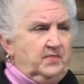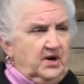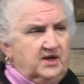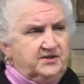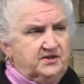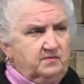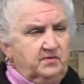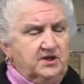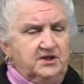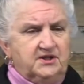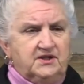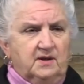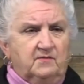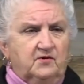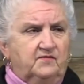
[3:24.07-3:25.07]
Possibly
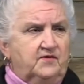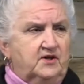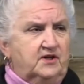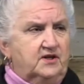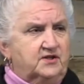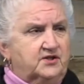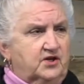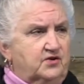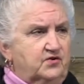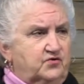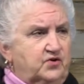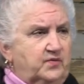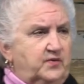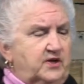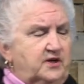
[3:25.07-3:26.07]
some of it is
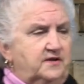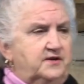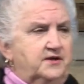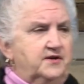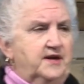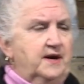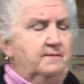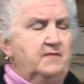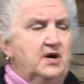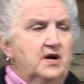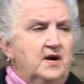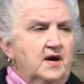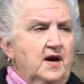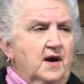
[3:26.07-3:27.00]
contributed to them.